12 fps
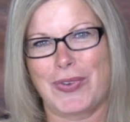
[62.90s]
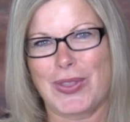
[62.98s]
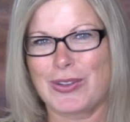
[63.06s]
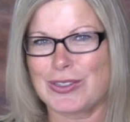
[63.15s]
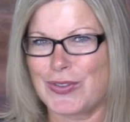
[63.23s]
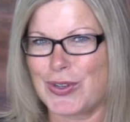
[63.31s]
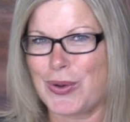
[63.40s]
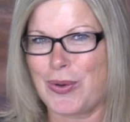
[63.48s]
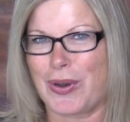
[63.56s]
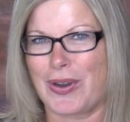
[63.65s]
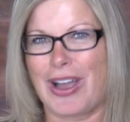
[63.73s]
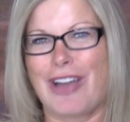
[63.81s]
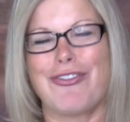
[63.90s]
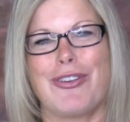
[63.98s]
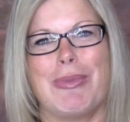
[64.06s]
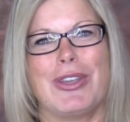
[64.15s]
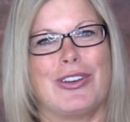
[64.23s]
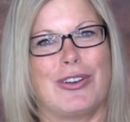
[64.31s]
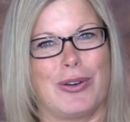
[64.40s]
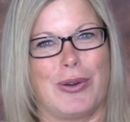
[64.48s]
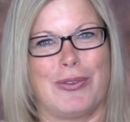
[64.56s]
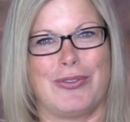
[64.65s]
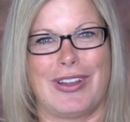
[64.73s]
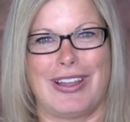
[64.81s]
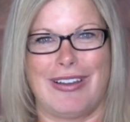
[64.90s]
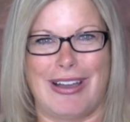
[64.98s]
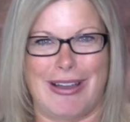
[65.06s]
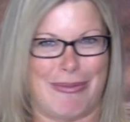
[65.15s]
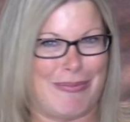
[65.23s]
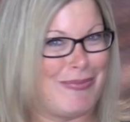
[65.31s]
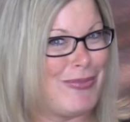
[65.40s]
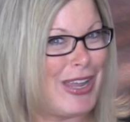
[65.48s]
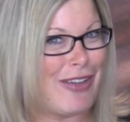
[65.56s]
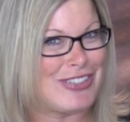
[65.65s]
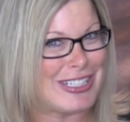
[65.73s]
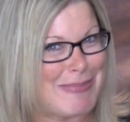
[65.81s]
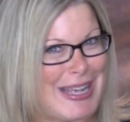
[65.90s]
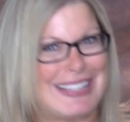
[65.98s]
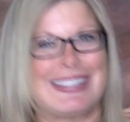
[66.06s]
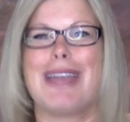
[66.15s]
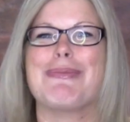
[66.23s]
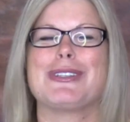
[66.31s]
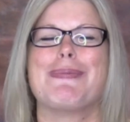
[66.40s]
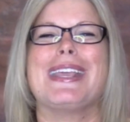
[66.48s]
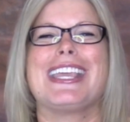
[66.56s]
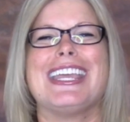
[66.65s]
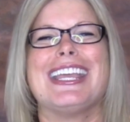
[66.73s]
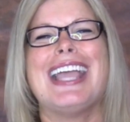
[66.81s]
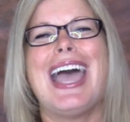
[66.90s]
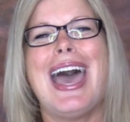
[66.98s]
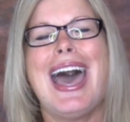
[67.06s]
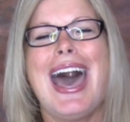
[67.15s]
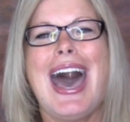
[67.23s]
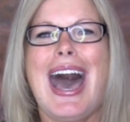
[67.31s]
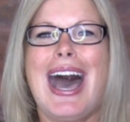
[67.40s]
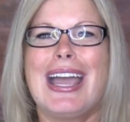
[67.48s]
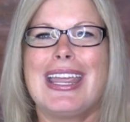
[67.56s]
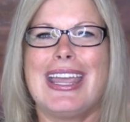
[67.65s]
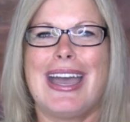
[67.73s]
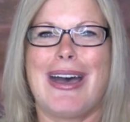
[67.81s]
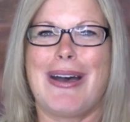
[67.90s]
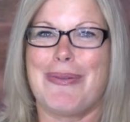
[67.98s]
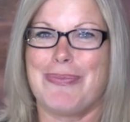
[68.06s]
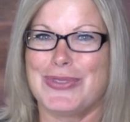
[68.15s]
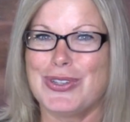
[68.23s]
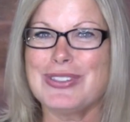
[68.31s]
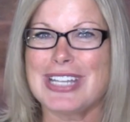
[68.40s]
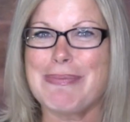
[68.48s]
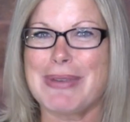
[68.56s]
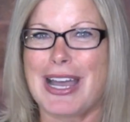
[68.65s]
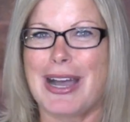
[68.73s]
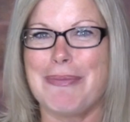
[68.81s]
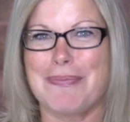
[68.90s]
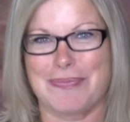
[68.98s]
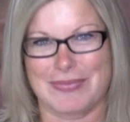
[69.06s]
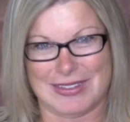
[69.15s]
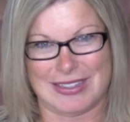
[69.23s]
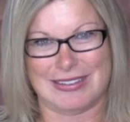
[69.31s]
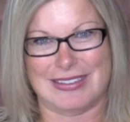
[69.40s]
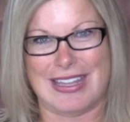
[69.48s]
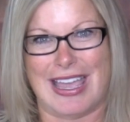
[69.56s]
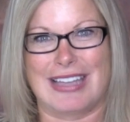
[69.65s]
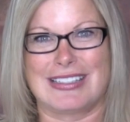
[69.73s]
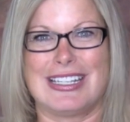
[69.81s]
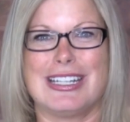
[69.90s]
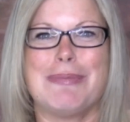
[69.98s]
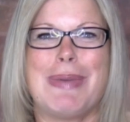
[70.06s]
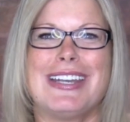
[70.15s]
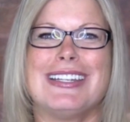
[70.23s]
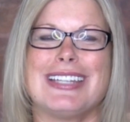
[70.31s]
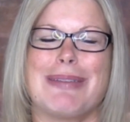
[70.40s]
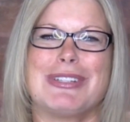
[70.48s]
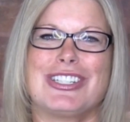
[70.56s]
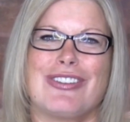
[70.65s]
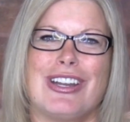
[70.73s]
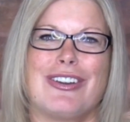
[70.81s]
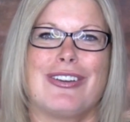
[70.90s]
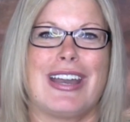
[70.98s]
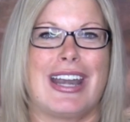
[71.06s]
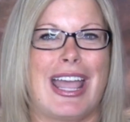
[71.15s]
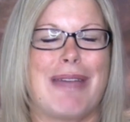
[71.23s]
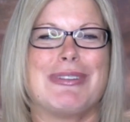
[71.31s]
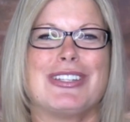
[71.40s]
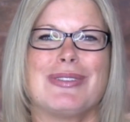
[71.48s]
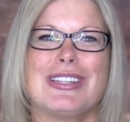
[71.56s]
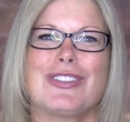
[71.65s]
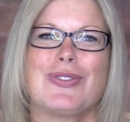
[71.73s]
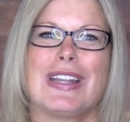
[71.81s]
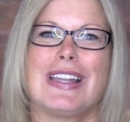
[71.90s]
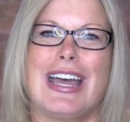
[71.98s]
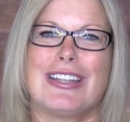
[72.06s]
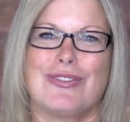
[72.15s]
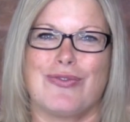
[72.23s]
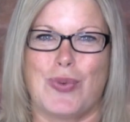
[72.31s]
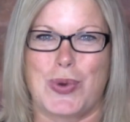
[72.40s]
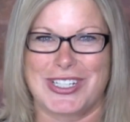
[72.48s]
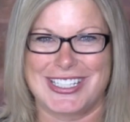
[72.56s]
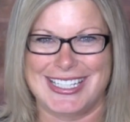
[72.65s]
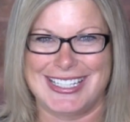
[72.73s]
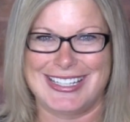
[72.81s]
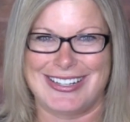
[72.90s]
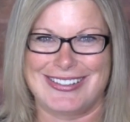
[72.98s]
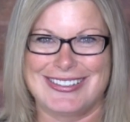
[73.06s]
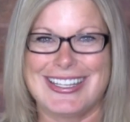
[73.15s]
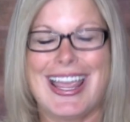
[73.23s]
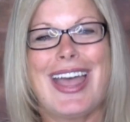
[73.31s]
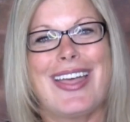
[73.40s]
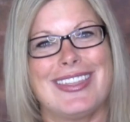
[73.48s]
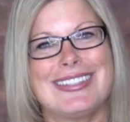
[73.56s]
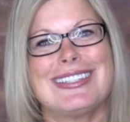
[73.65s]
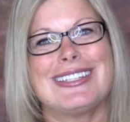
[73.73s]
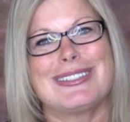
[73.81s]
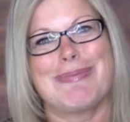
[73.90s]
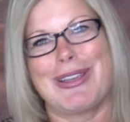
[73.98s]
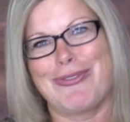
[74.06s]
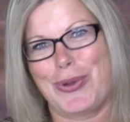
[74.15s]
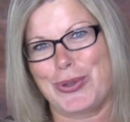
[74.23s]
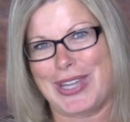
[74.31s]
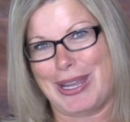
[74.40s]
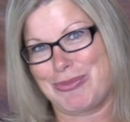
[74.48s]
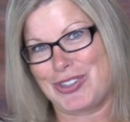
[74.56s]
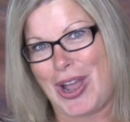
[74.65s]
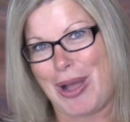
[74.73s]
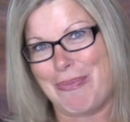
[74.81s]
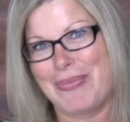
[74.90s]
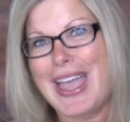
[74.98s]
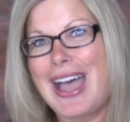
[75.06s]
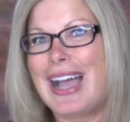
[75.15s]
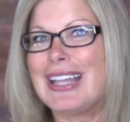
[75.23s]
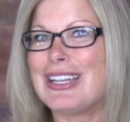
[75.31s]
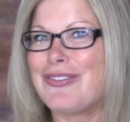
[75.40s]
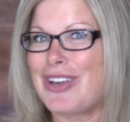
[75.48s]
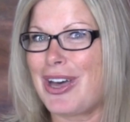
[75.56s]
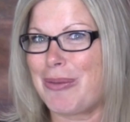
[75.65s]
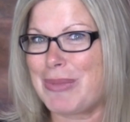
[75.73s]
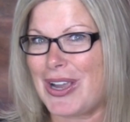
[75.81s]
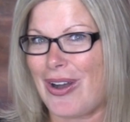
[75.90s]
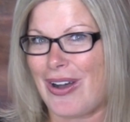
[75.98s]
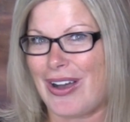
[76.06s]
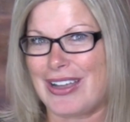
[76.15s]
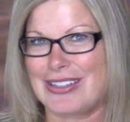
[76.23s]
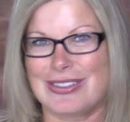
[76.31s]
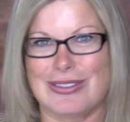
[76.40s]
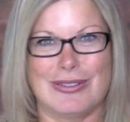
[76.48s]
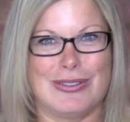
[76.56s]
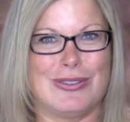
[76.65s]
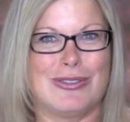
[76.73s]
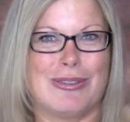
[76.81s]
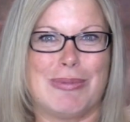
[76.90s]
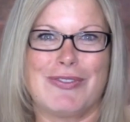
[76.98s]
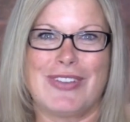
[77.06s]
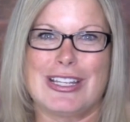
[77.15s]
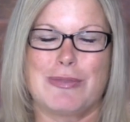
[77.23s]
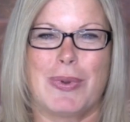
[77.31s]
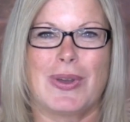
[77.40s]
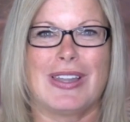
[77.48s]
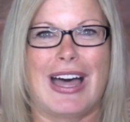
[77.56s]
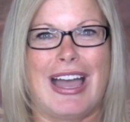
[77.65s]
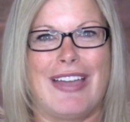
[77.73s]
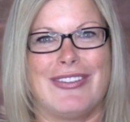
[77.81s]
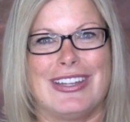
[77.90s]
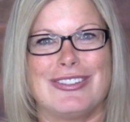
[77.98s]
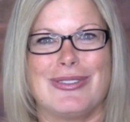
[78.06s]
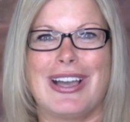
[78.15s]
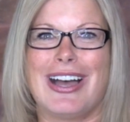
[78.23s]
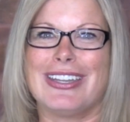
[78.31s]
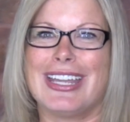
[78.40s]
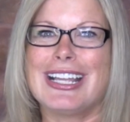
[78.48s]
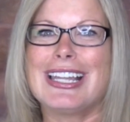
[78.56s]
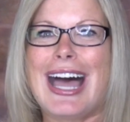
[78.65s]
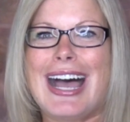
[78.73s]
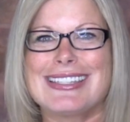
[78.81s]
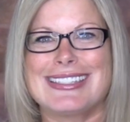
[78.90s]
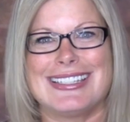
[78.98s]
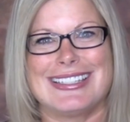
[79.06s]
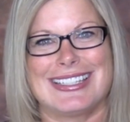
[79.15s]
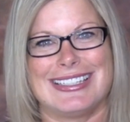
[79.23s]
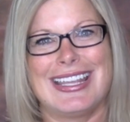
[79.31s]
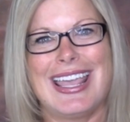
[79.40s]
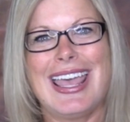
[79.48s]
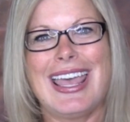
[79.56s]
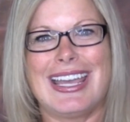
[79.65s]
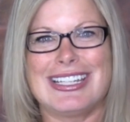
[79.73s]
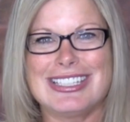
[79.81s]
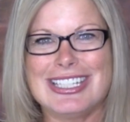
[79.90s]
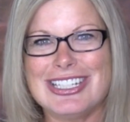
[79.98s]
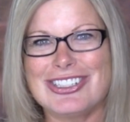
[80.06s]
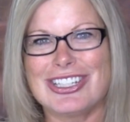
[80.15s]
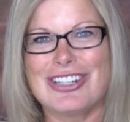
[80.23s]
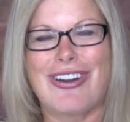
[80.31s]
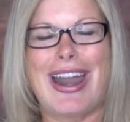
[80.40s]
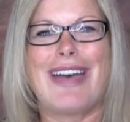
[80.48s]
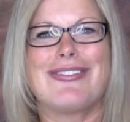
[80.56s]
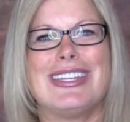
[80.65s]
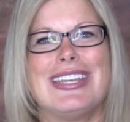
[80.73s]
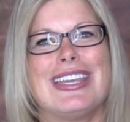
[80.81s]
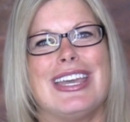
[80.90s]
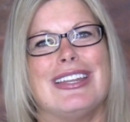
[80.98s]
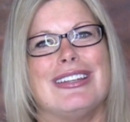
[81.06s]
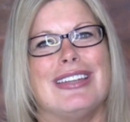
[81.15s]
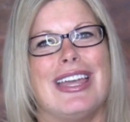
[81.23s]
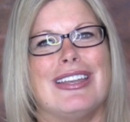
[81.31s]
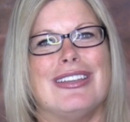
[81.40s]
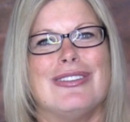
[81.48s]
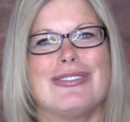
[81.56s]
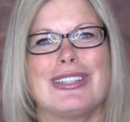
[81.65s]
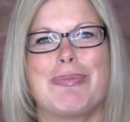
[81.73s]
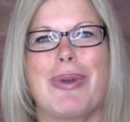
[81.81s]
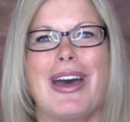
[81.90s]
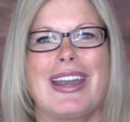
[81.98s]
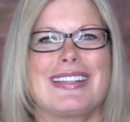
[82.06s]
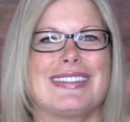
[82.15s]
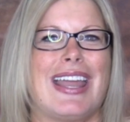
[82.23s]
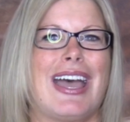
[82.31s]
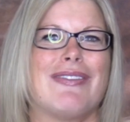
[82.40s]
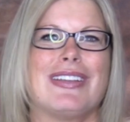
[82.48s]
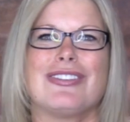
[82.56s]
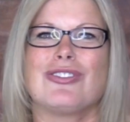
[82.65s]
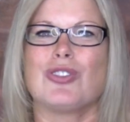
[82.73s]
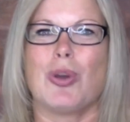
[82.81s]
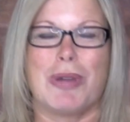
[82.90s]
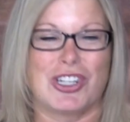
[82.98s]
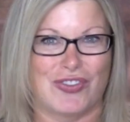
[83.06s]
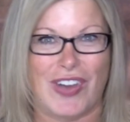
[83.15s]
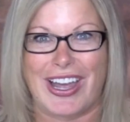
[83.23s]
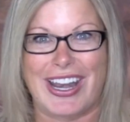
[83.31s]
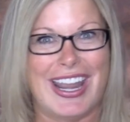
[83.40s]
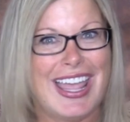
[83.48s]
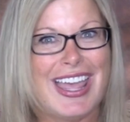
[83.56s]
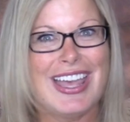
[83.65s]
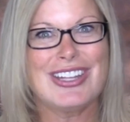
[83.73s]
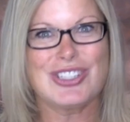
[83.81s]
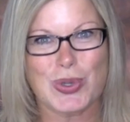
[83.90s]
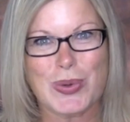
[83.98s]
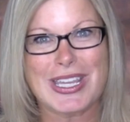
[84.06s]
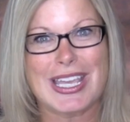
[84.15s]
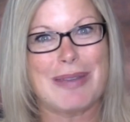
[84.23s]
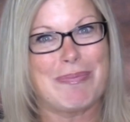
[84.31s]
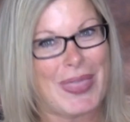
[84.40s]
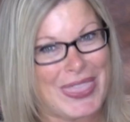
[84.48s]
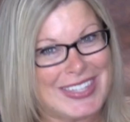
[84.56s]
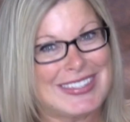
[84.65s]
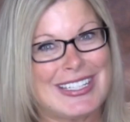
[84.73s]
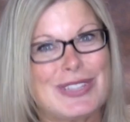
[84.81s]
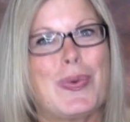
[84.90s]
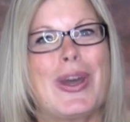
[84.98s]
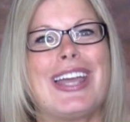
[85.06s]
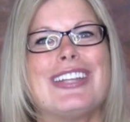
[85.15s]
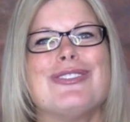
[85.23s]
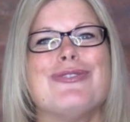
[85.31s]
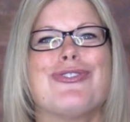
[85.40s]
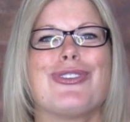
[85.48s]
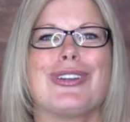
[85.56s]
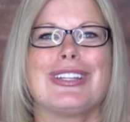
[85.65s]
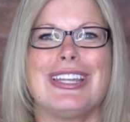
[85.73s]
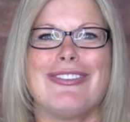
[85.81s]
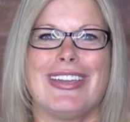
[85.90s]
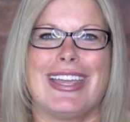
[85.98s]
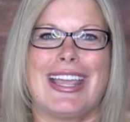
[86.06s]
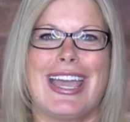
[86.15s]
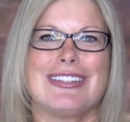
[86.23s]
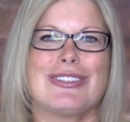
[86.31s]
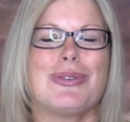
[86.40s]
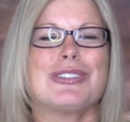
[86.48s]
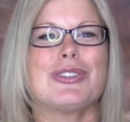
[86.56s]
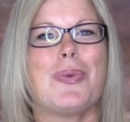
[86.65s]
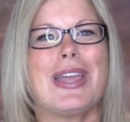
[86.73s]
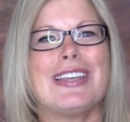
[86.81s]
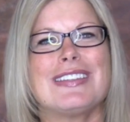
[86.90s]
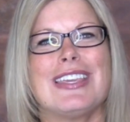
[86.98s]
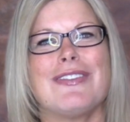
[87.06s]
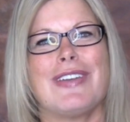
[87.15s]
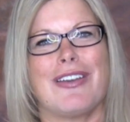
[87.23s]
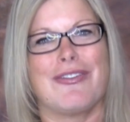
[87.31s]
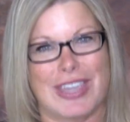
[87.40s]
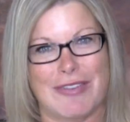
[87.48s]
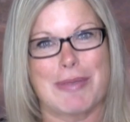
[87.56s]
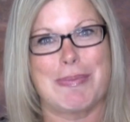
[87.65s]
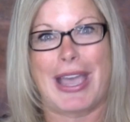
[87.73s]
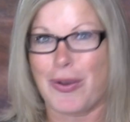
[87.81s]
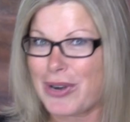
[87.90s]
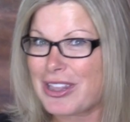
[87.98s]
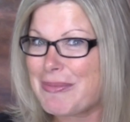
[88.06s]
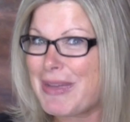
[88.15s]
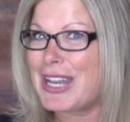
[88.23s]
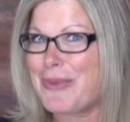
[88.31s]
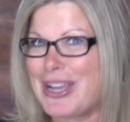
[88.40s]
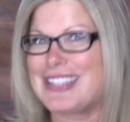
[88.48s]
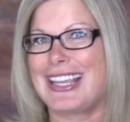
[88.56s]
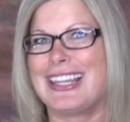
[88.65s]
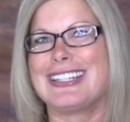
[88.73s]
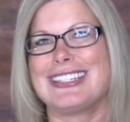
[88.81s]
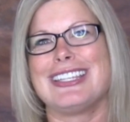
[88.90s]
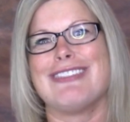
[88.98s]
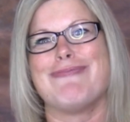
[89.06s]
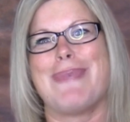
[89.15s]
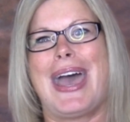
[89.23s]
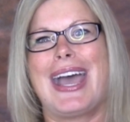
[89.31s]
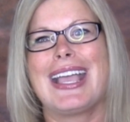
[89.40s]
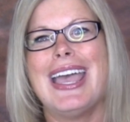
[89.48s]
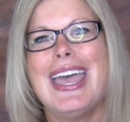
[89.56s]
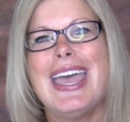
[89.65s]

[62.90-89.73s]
for those of you who are not familiar, who have, um, we have just met cyber speaking, I um, do Stampin' Up! As an independent demonstrator, and I have been doing this for the last fourteen years. This is my full-time job. I love coming on to YouTube and Facebook Live and doing online classes and, and teaching crafting and, and using the products and having so much fun doing it. But this is what I do for a living. And so as a way as give, of giving back, one of the many ways I like to give back